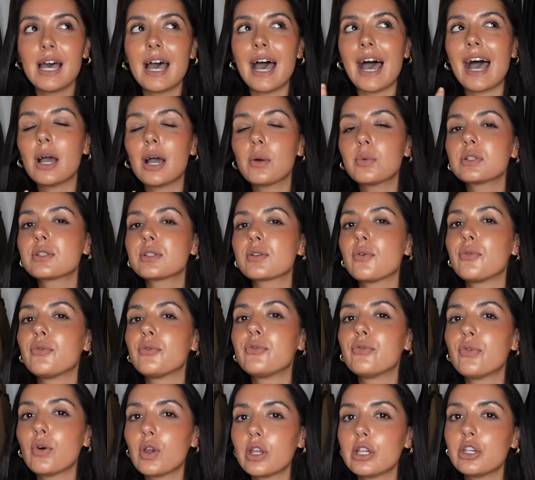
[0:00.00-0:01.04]
I was
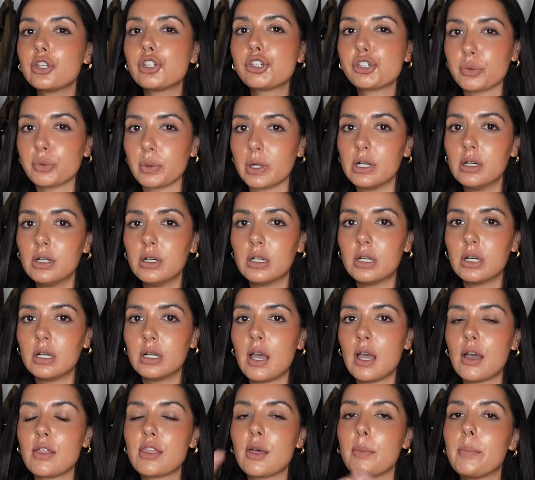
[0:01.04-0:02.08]
fully sure
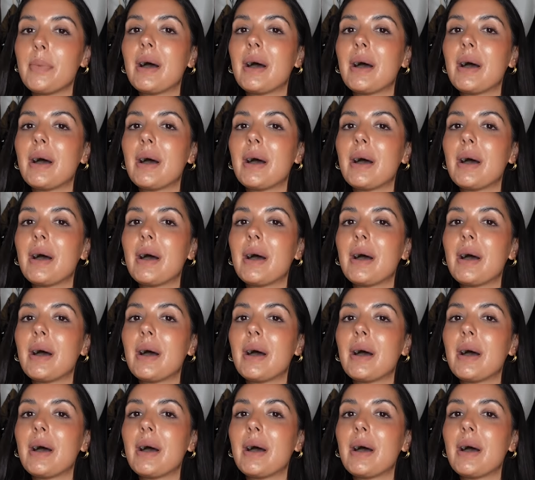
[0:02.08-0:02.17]
that